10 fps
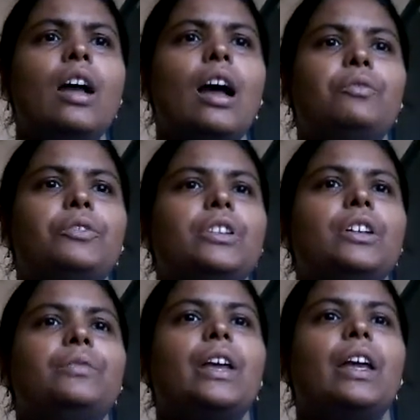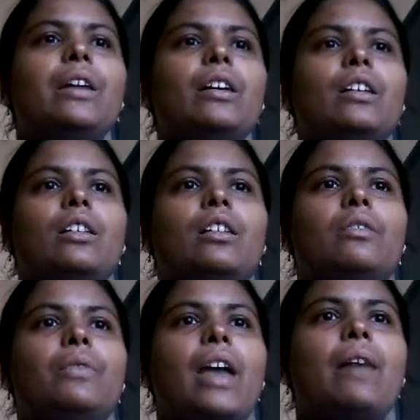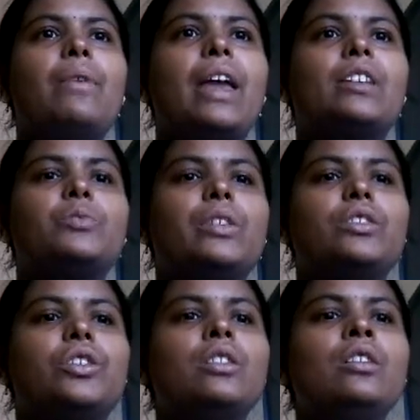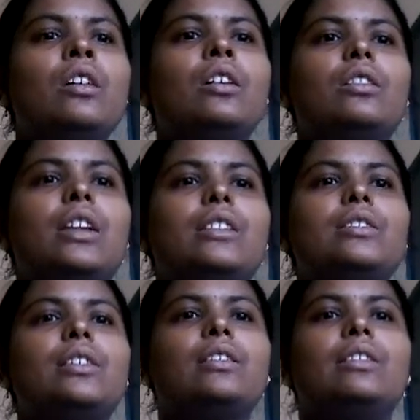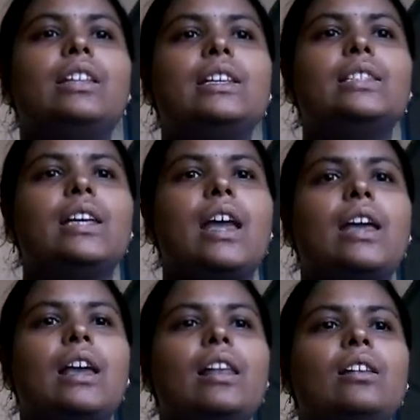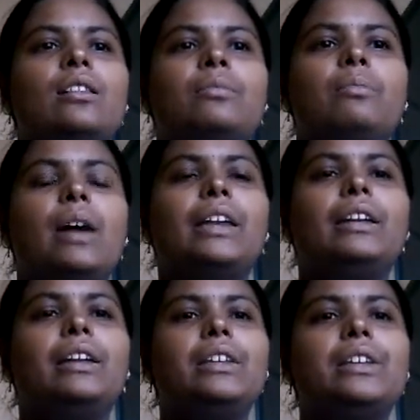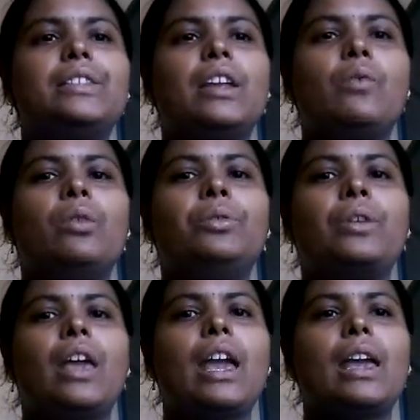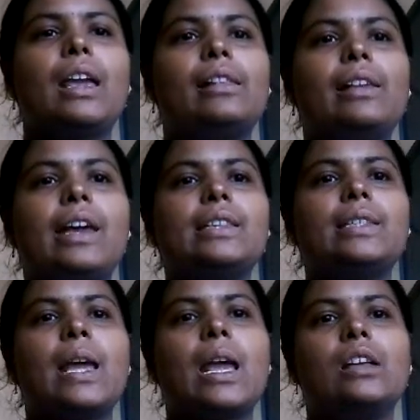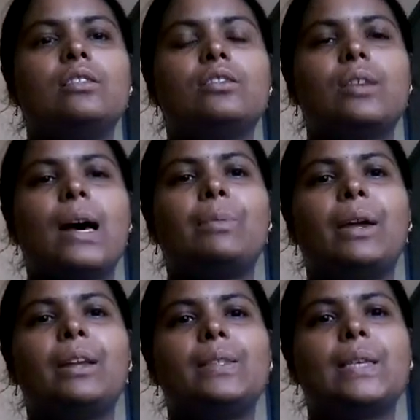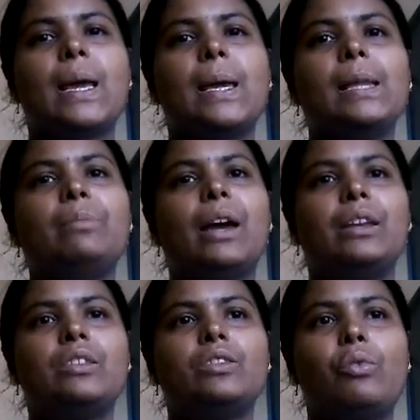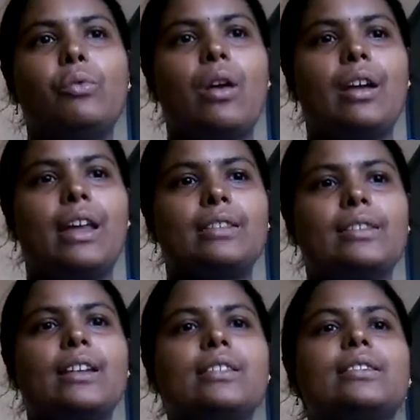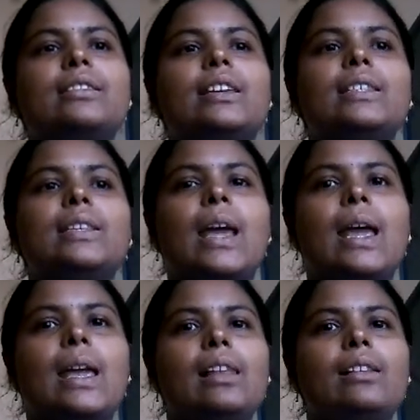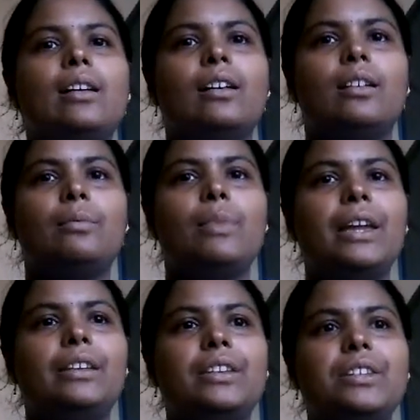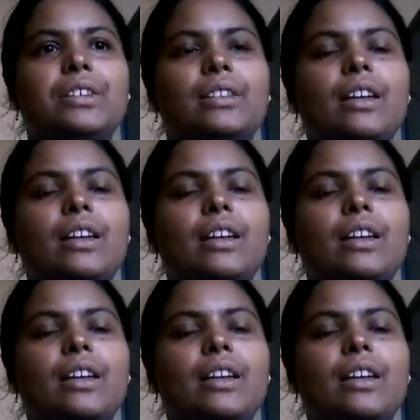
After that we have an expression, that is dCal by dt is equal to KLA CAL star minus CAL minus Q naught x. That is dCal by dt.